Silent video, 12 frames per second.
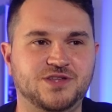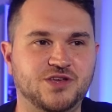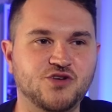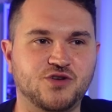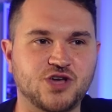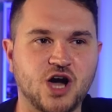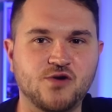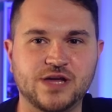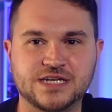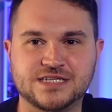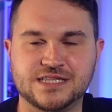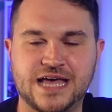you go
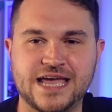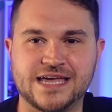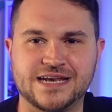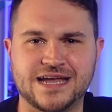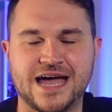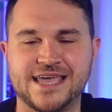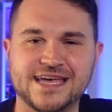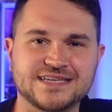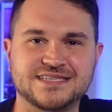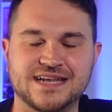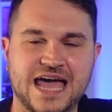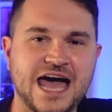into like an
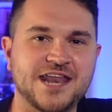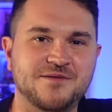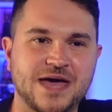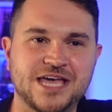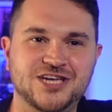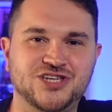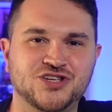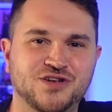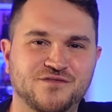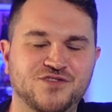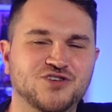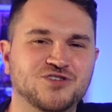animation
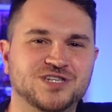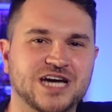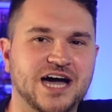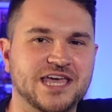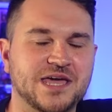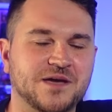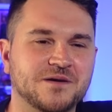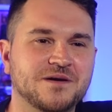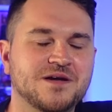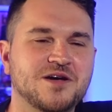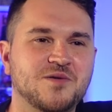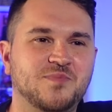of you dying,
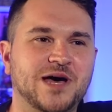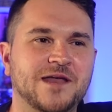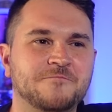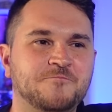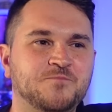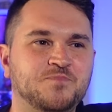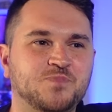but